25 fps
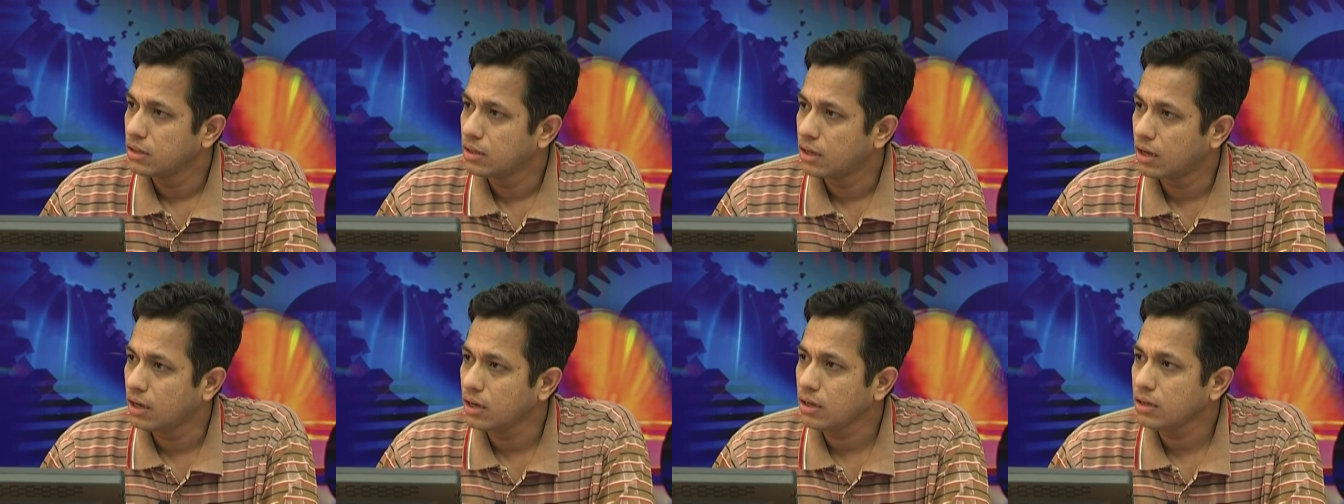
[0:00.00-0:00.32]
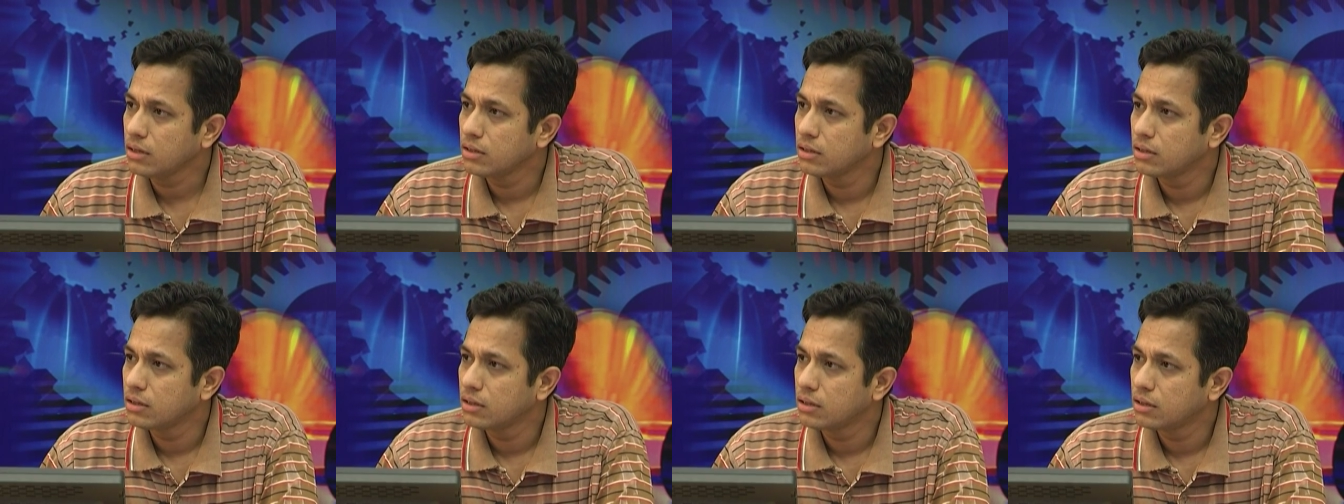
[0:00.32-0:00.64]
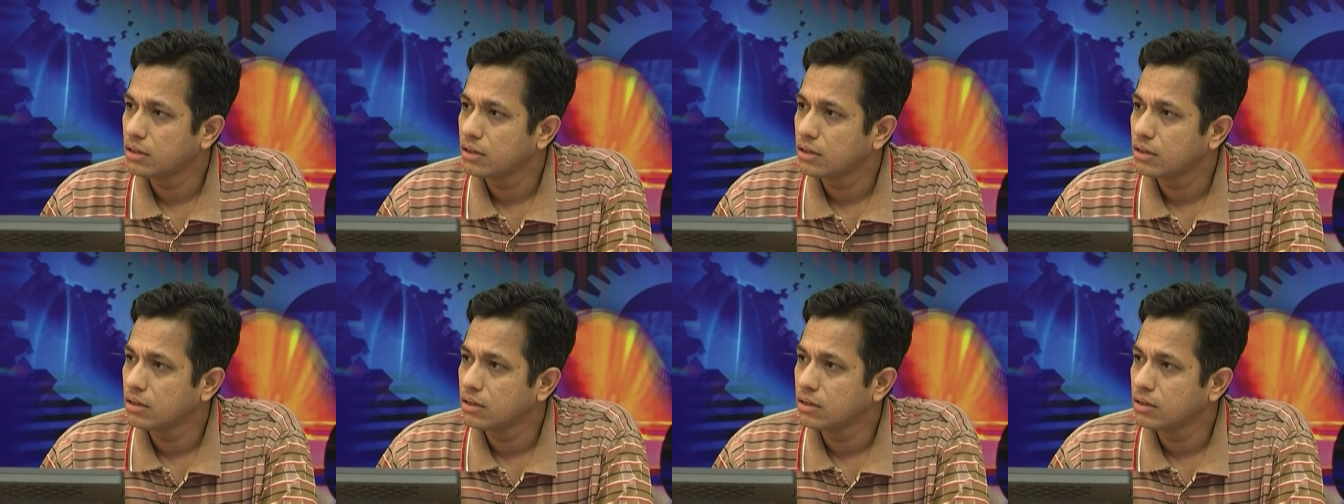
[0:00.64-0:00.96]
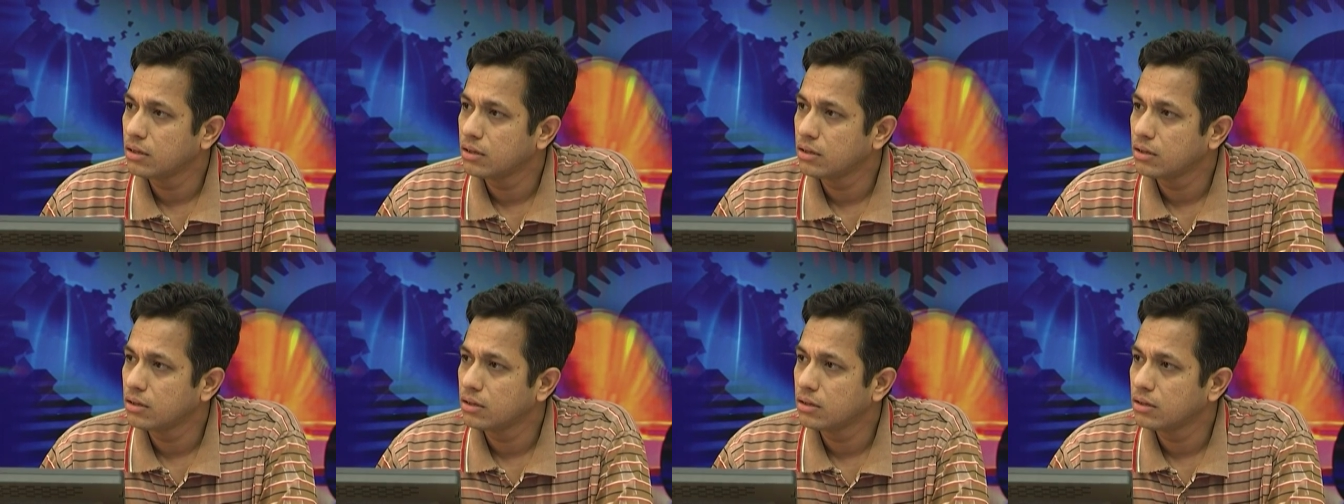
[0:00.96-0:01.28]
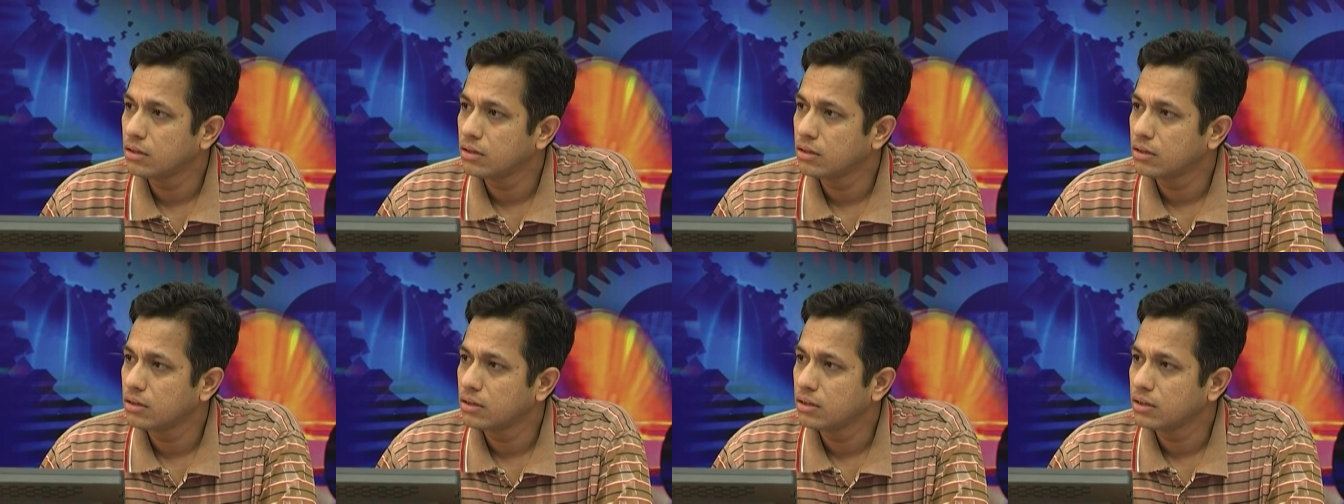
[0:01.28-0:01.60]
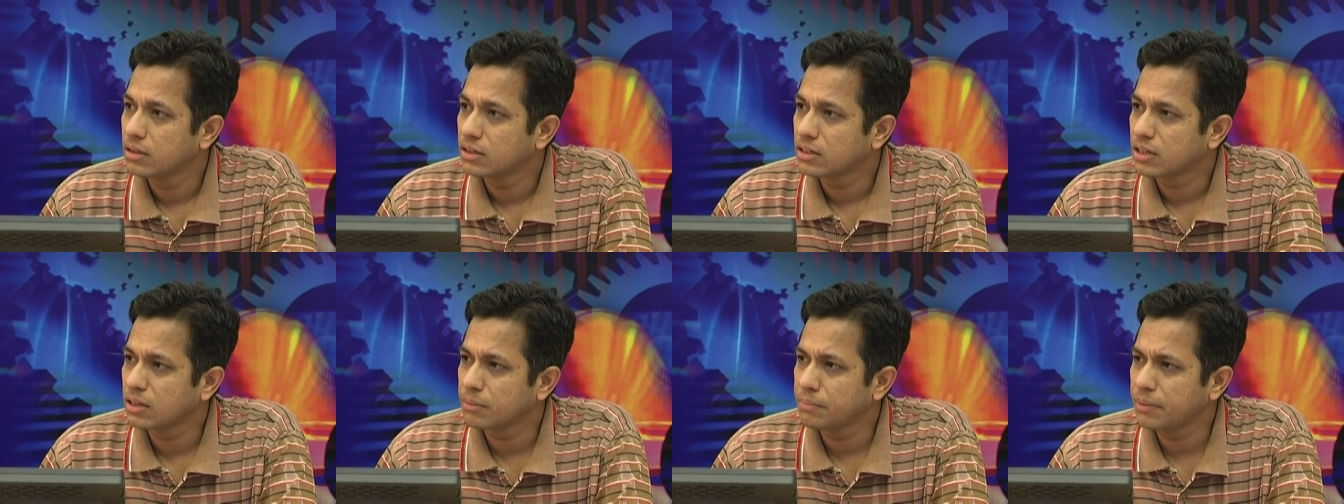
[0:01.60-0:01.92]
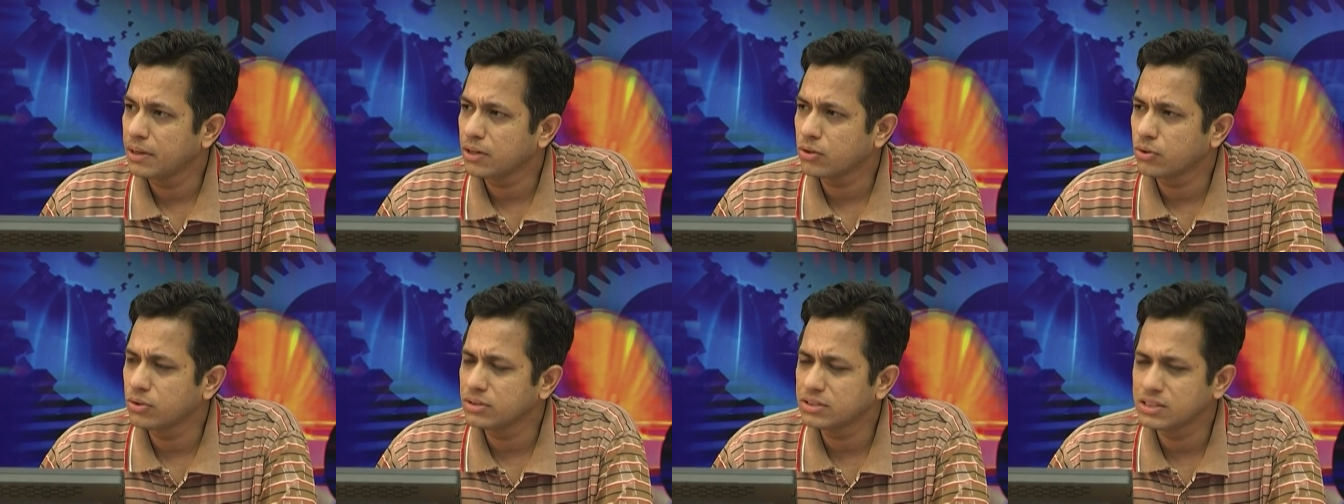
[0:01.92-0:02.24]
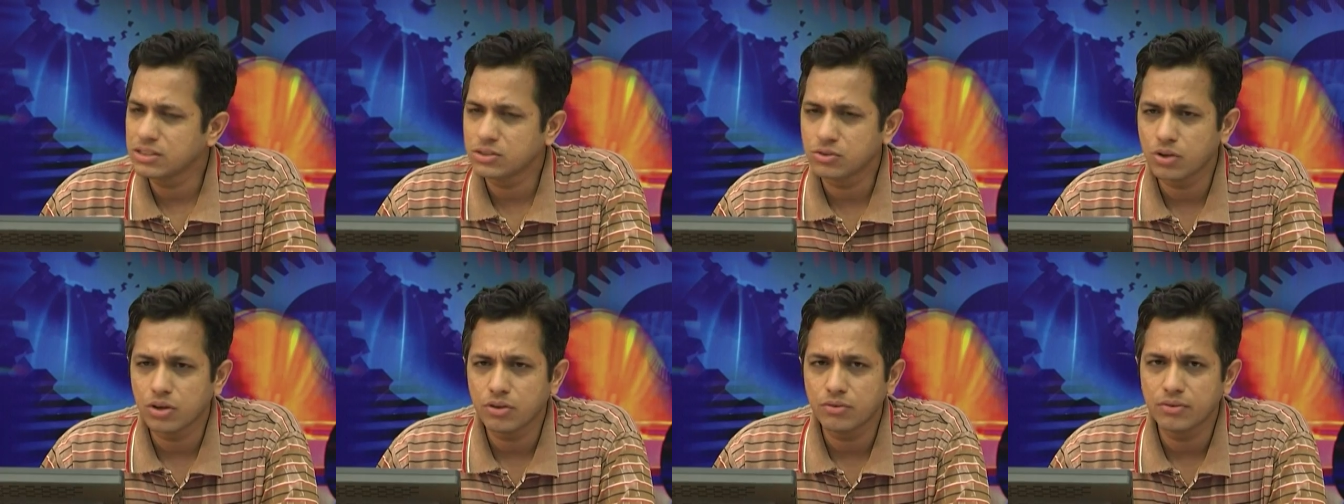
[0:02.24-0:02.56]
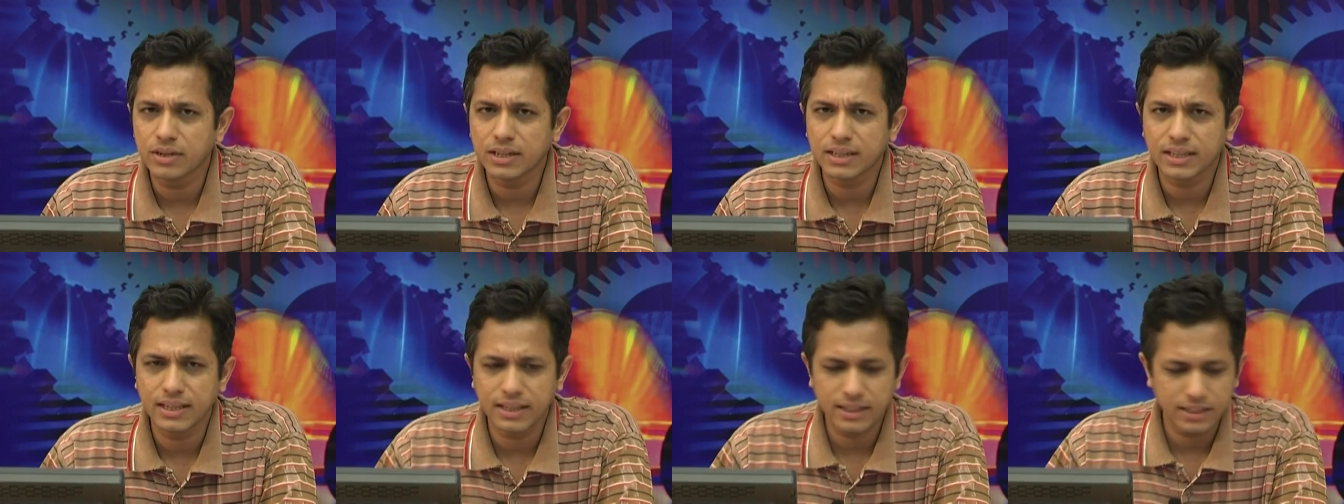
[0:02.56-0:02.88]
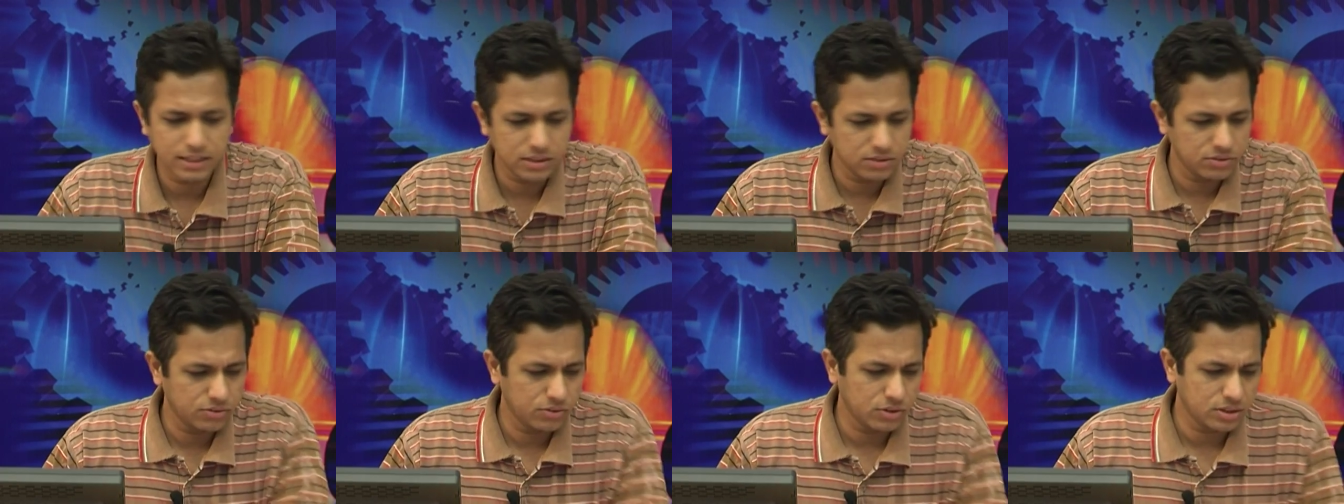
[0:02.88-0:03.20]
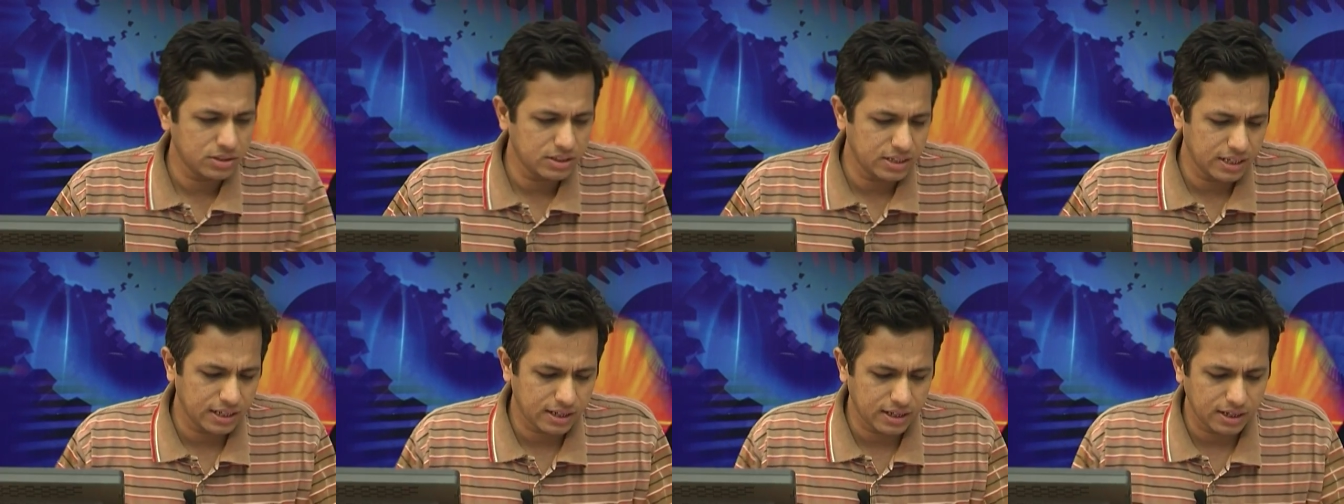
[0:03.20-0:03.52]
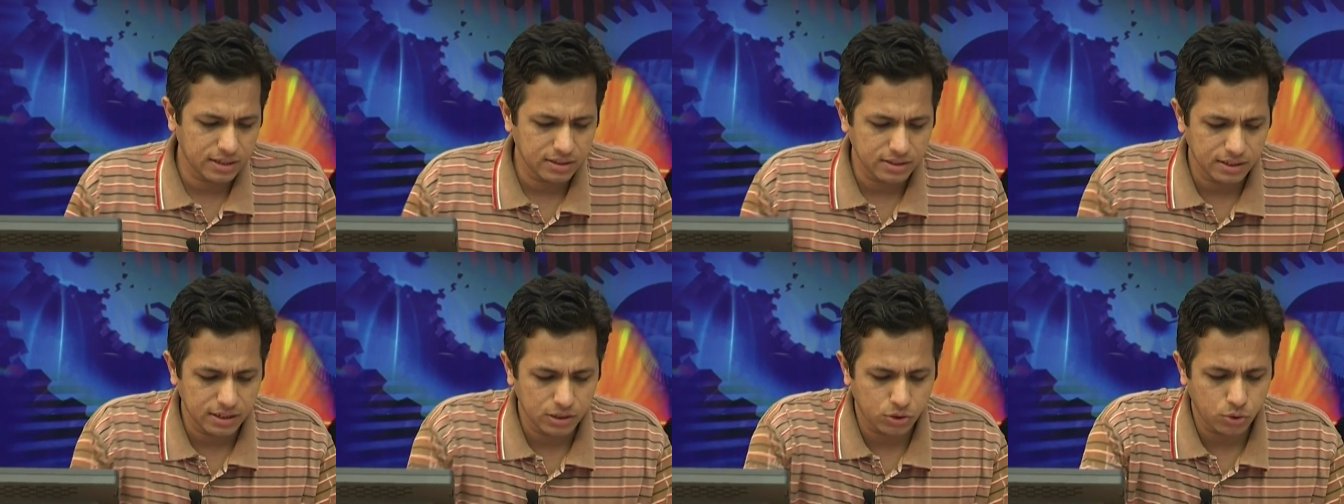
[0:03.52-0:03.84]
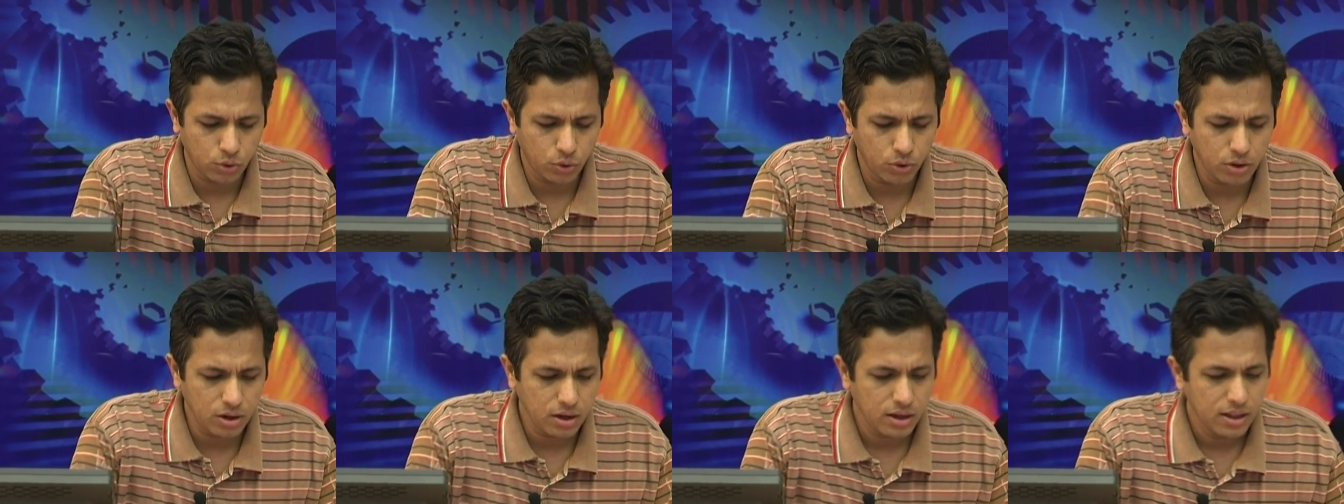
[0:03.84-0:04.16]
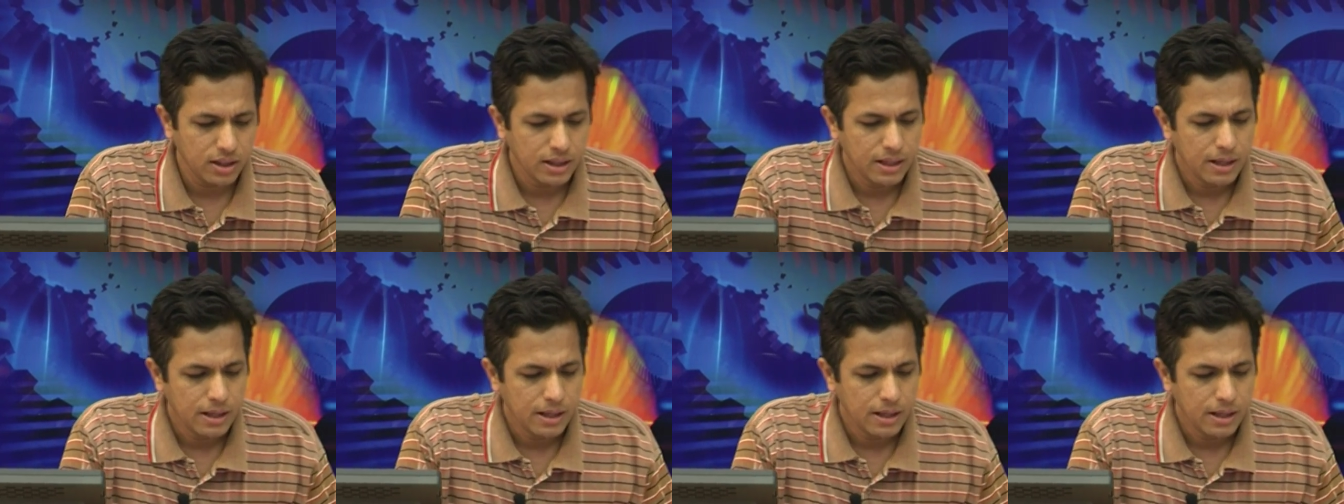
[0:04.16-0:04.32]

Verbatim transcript: Huh? Triple quotes is not working is what Srikant here told.